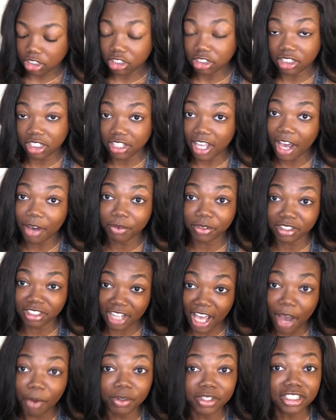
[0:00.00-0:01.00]
see, that
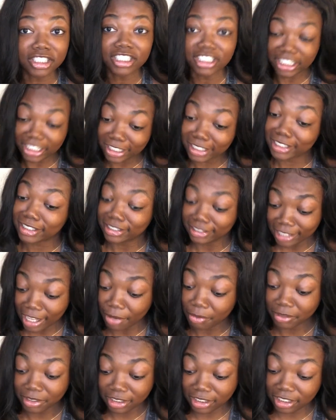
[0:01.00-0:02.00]
one sticks,
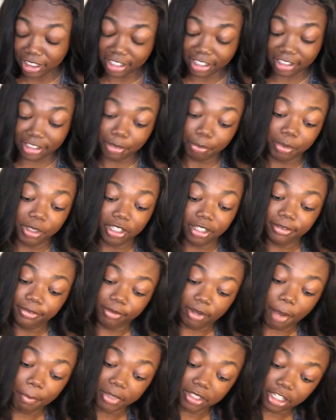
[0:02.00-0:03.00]
but
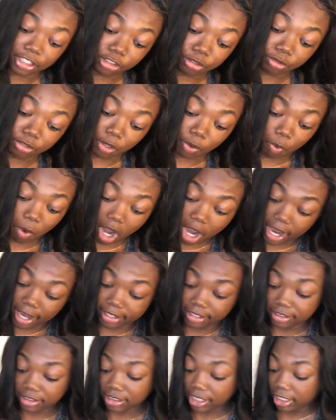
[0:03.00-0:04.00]
I'm gonna let you know why
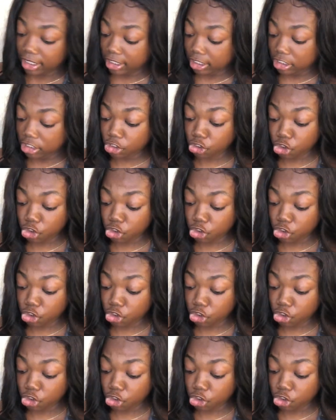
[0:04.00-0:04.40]
in a second.